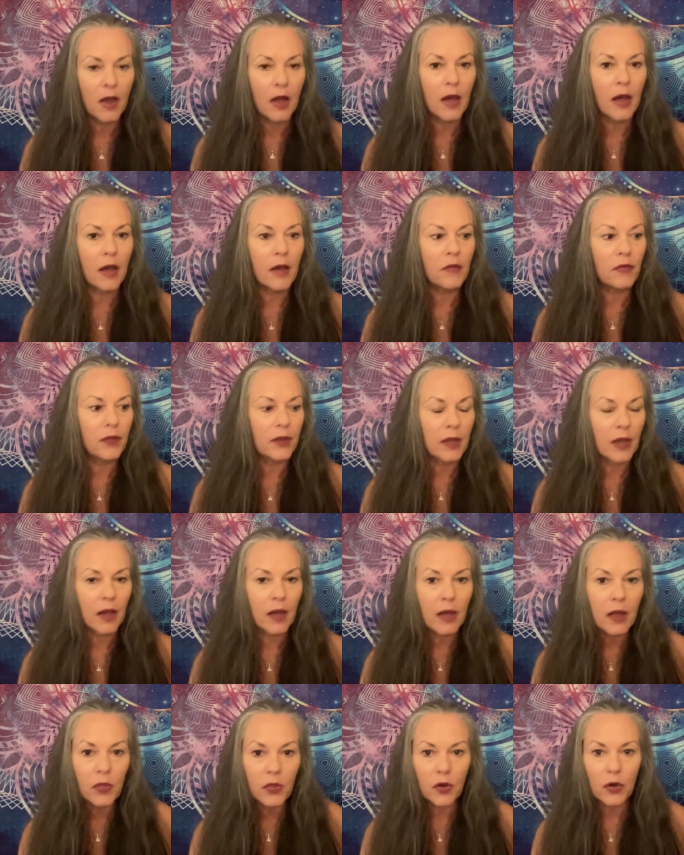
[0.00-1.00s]
of the
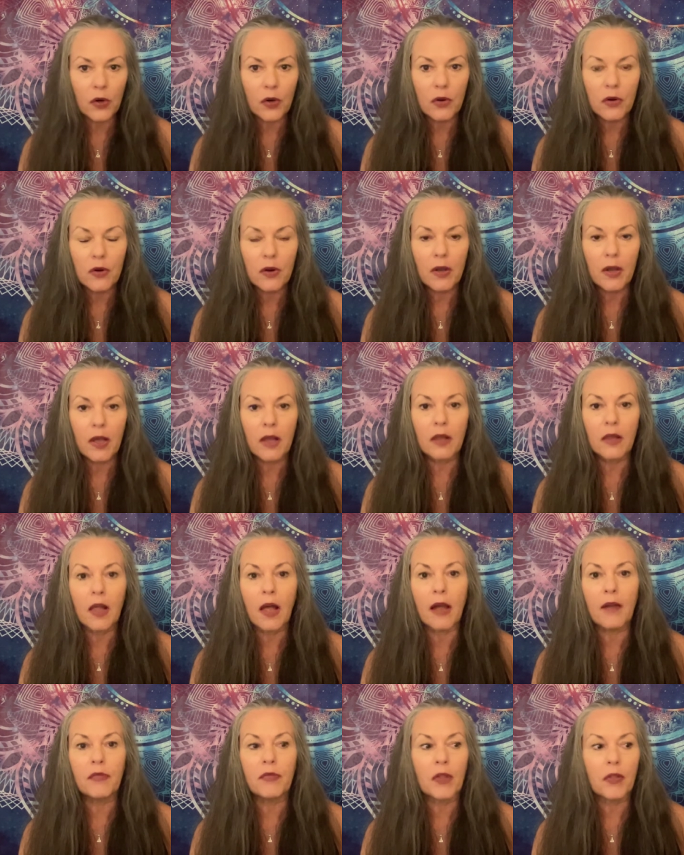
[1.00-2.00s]
other uh,
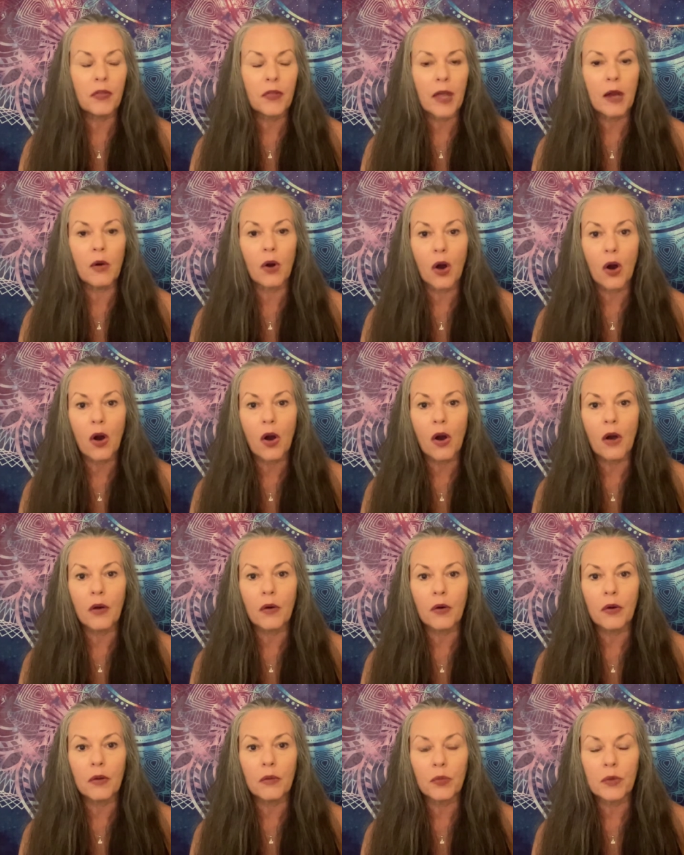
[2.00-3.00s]
life that they
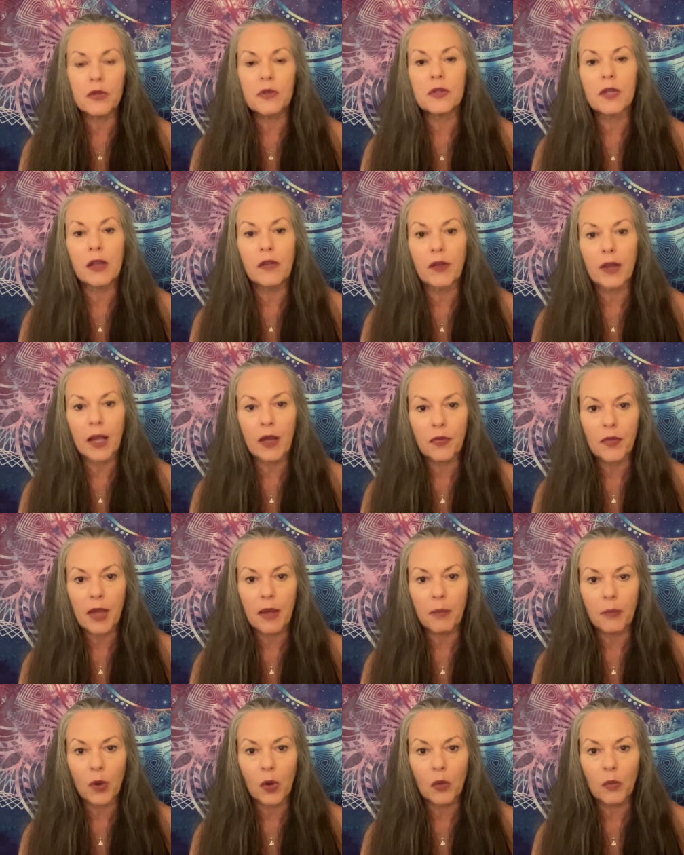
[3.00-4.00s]
are receiving at
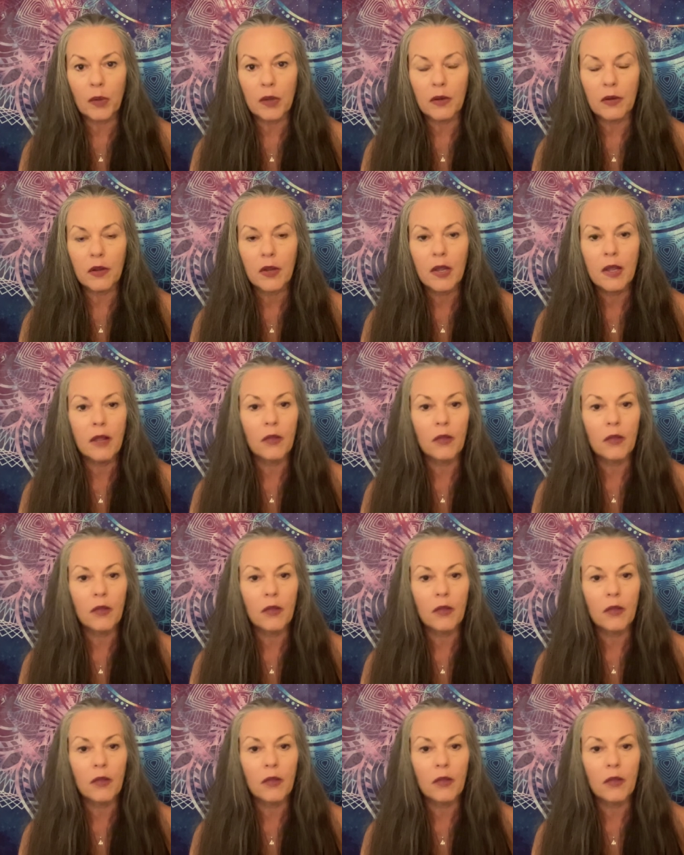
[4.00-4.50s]
that moment.